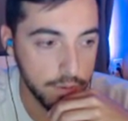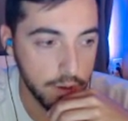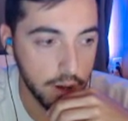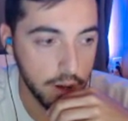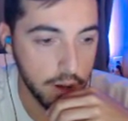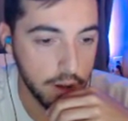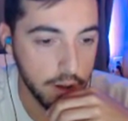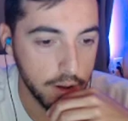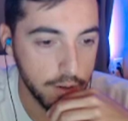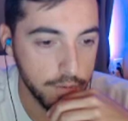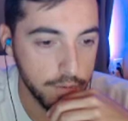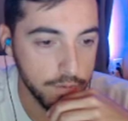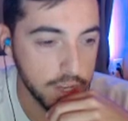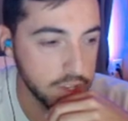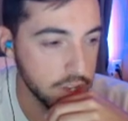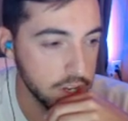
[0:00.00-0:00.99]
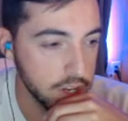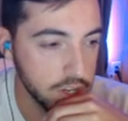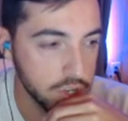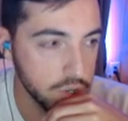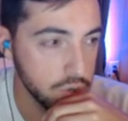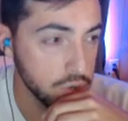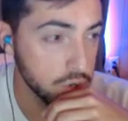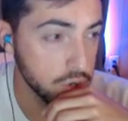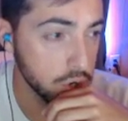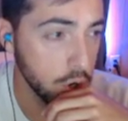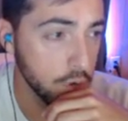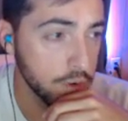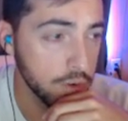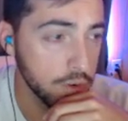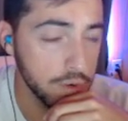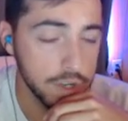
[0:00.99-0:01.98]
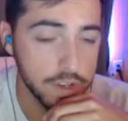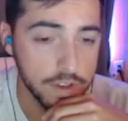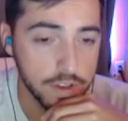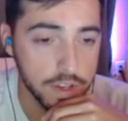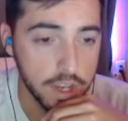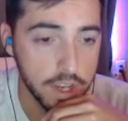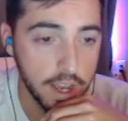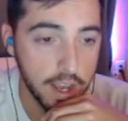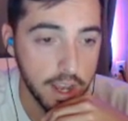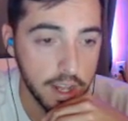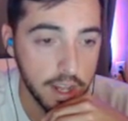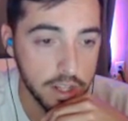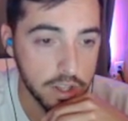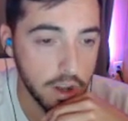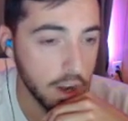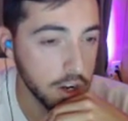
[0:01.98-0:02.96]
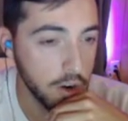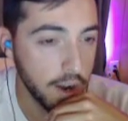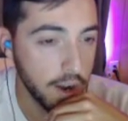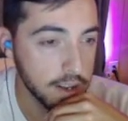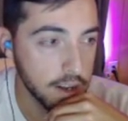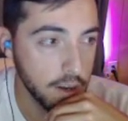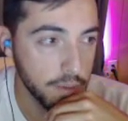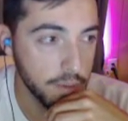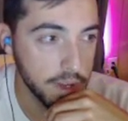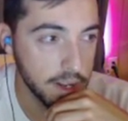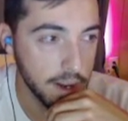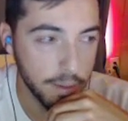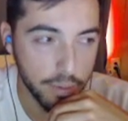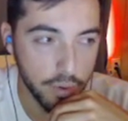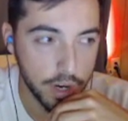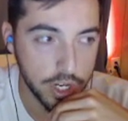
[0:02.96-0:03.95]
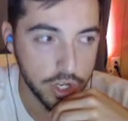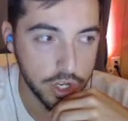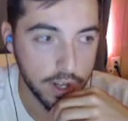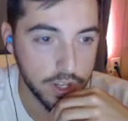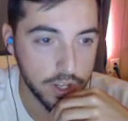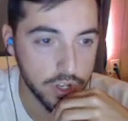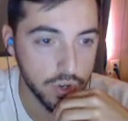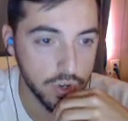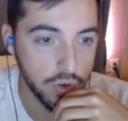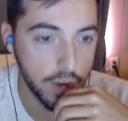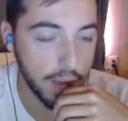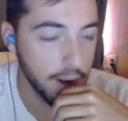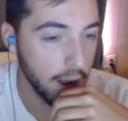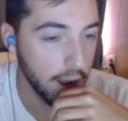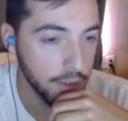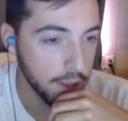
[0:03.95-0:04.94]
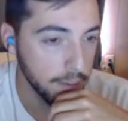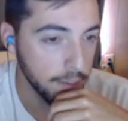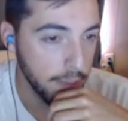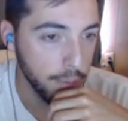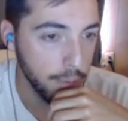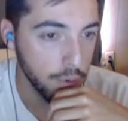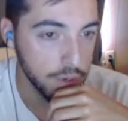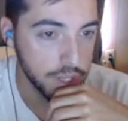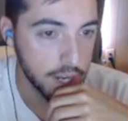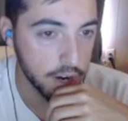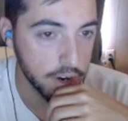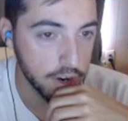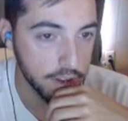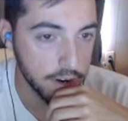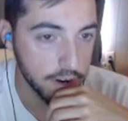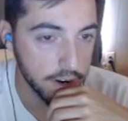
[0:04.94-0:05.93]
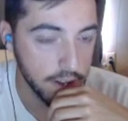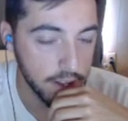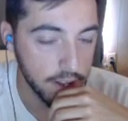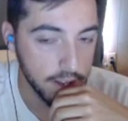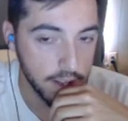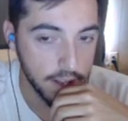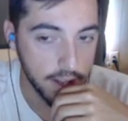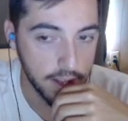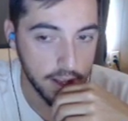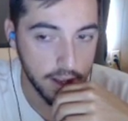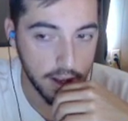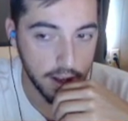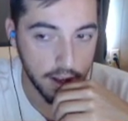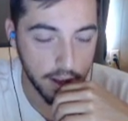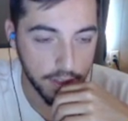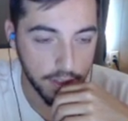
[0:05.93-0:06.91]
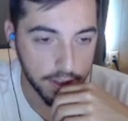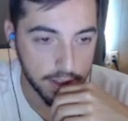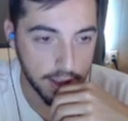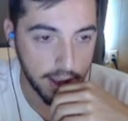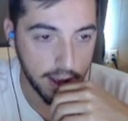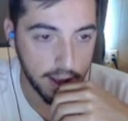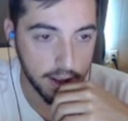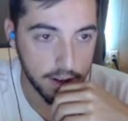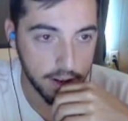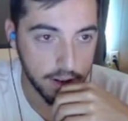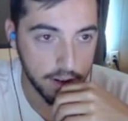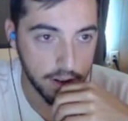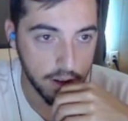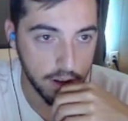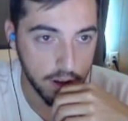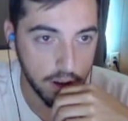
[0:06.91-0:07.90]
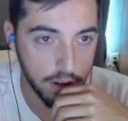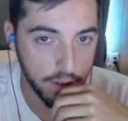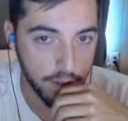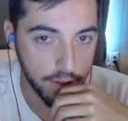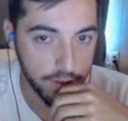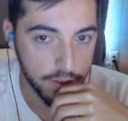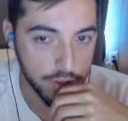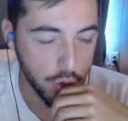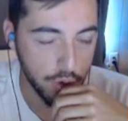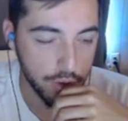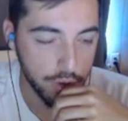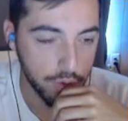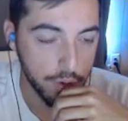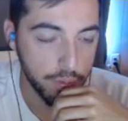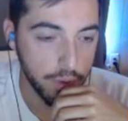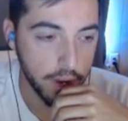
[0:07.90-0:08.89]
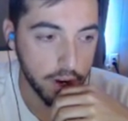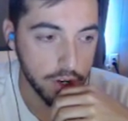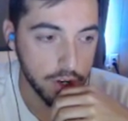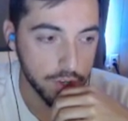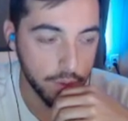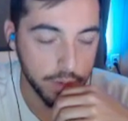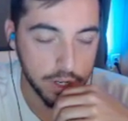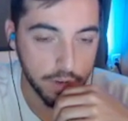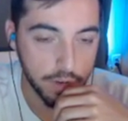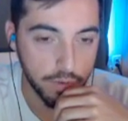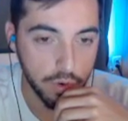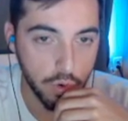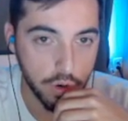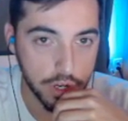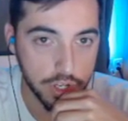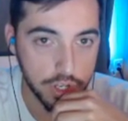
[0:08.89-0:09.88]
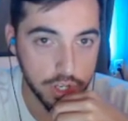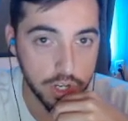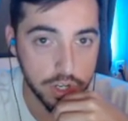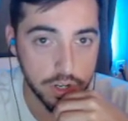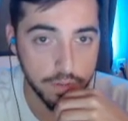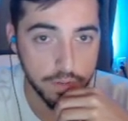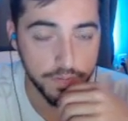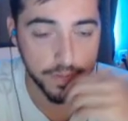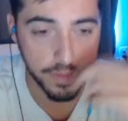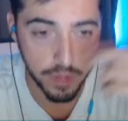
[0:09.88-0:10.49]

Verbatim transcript: uh, visa issues or COVID reasons, and Dago had to come in. I'm pretty sure that's true, and I don't think Maple was there either. Uh, I think they had two or three players from a different organization.